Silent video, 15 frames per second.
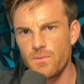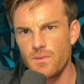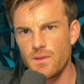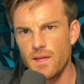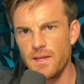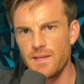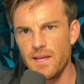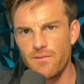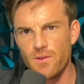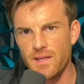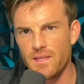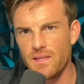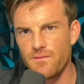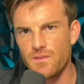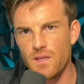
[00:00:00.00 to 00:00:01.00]
I never liked
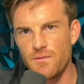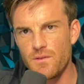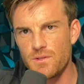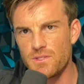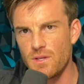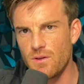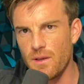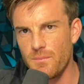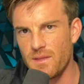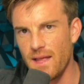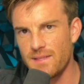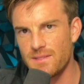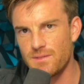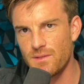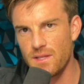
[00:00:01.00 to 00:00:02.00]
if you if you're so I mean
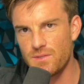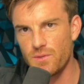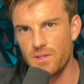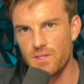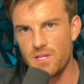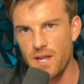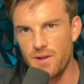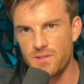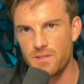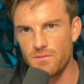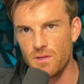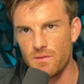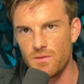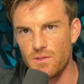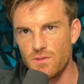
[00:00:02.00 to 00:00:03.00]
that's that's really generous of you.
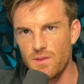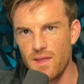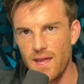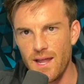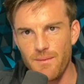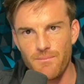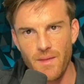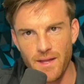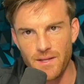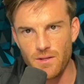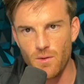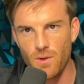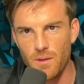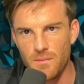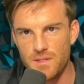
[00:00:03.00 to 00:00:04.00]
If you do that, I i do not
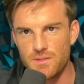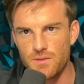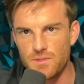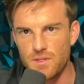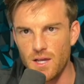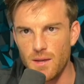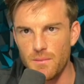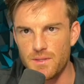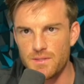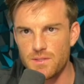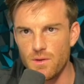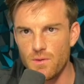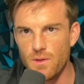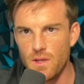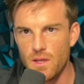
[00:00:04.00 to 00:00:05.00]
want to miss those comments.
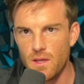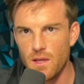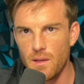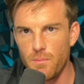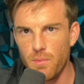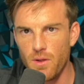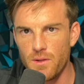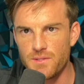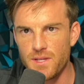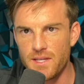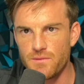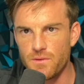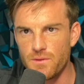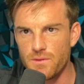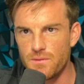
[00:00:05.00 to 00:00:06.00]
So I apologize
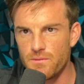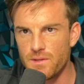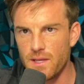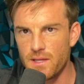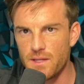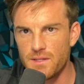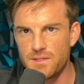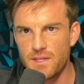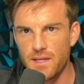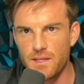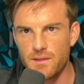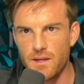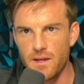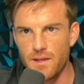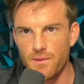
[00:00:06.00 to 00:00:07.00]
for, for taking a second
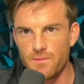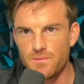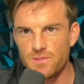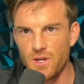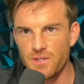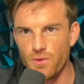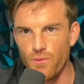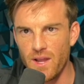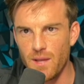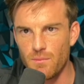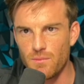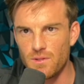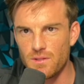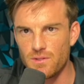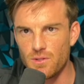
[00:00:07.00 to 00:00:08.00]
there. I start to
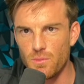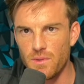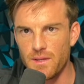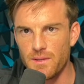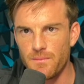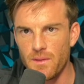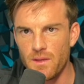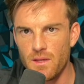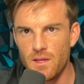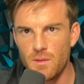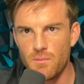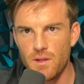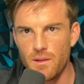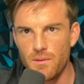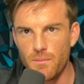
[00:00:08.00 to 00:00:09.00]
ramble a little bit,
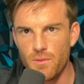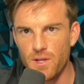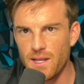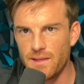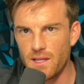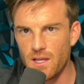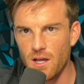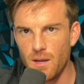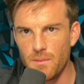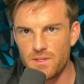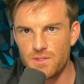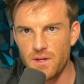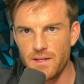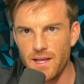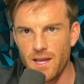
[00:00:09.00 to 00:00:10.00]
but I'm looking at the comments
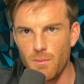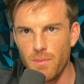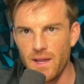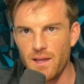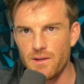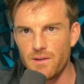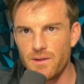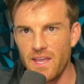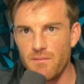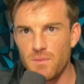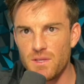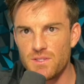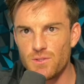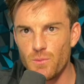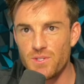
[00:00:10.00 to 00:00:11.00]
right now. Bite Hunter gave me a
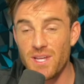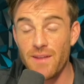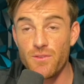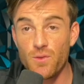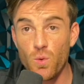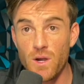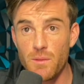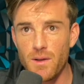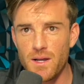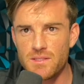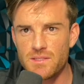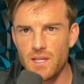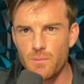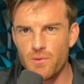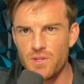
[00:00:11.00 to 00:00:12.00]
super chat of 20 bucks.
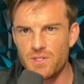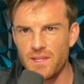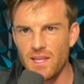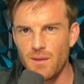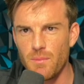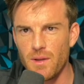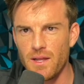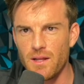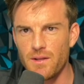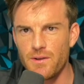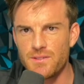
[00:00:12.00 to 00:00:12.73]
I appreciate that, Bite Hunter.